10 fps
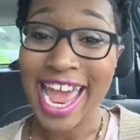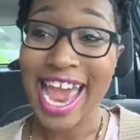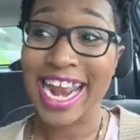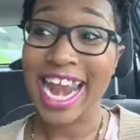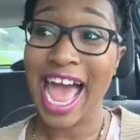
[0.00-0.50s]

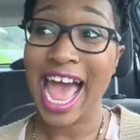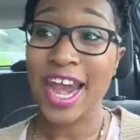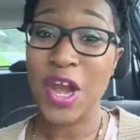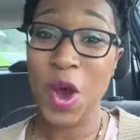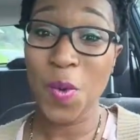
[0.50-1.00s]
And now I
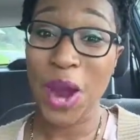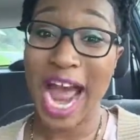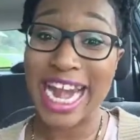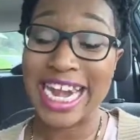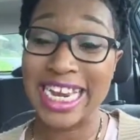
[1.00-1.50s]
know where
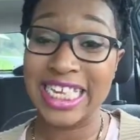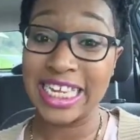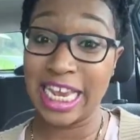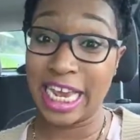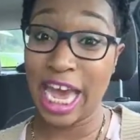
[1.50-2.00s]
I need
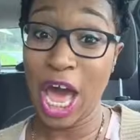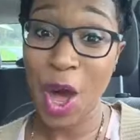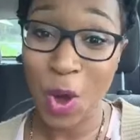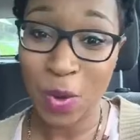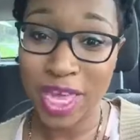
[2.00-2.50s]
to
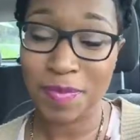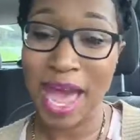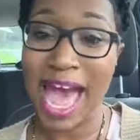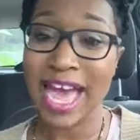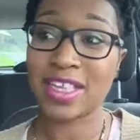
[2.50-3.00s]
go. Keep
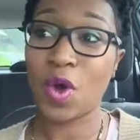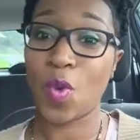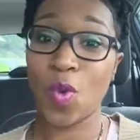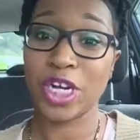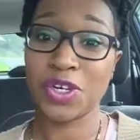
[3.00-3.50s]
your eyes
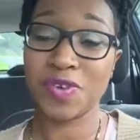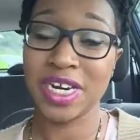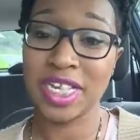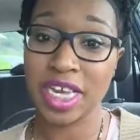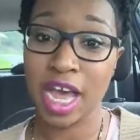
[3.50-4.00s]
on what you
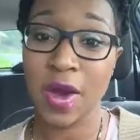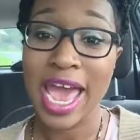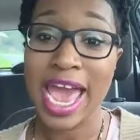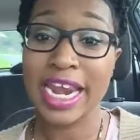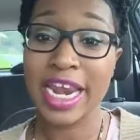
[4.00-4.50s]
need to go.
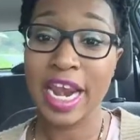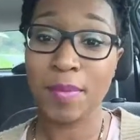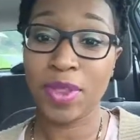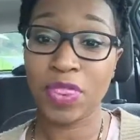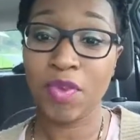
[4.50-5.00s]
And then
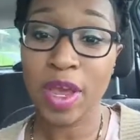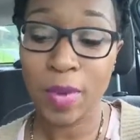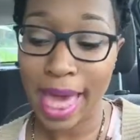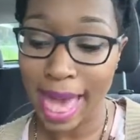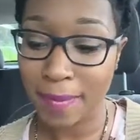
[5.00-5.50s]
number 3
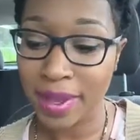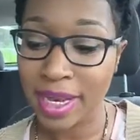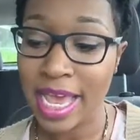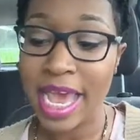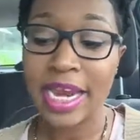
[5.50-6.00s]
will happen.
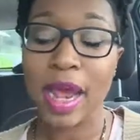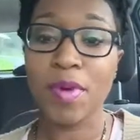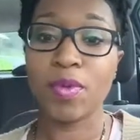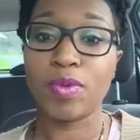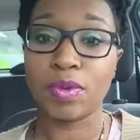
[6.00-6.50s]

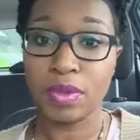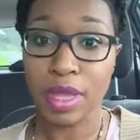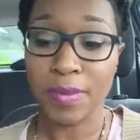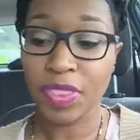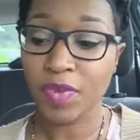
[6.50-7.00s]
Number
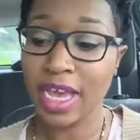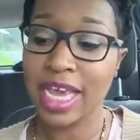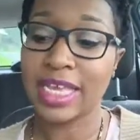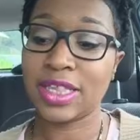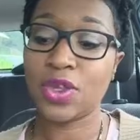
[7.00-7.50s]
3
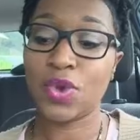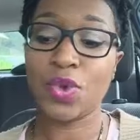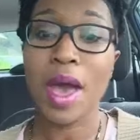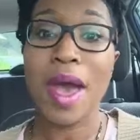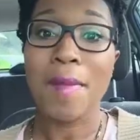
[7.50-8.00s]
is
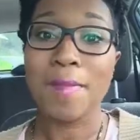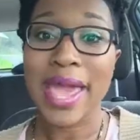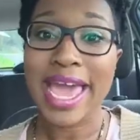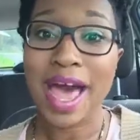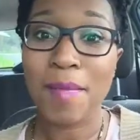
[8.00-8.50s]
to
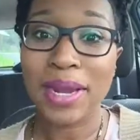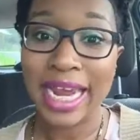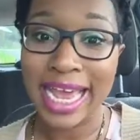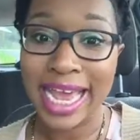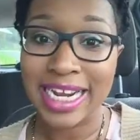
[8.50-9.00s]
make a
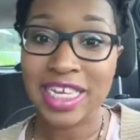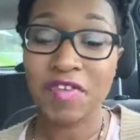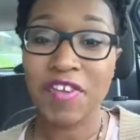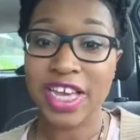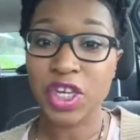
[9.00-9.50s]
plan to
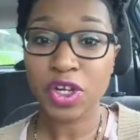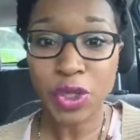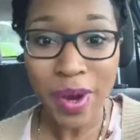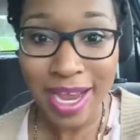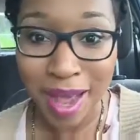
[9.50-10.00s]
fix your
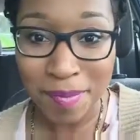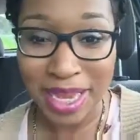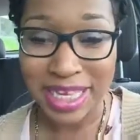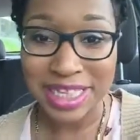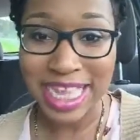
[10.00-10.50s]

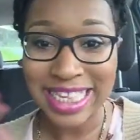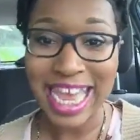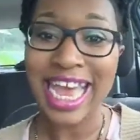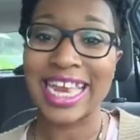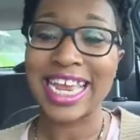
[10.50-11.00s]
shortcomings. That's
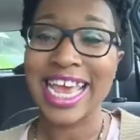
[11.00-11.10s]
it.